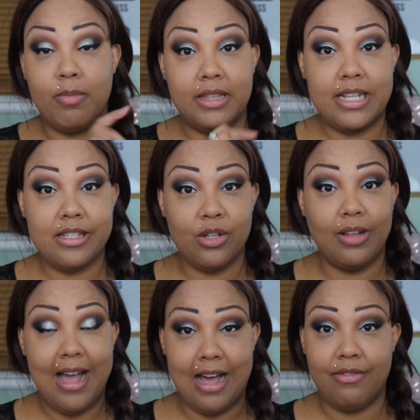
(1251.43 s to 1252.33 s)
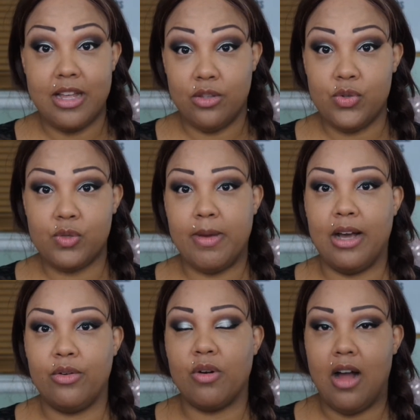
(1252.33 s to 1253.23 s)
but they still have a loose
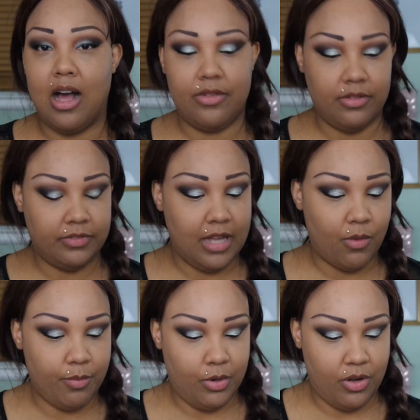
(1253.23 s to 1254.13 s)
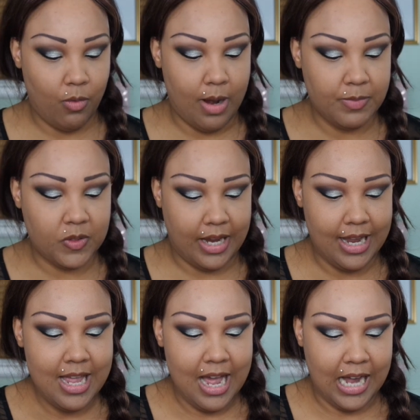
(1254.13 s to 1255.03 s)
powder on the Flower Beauty website.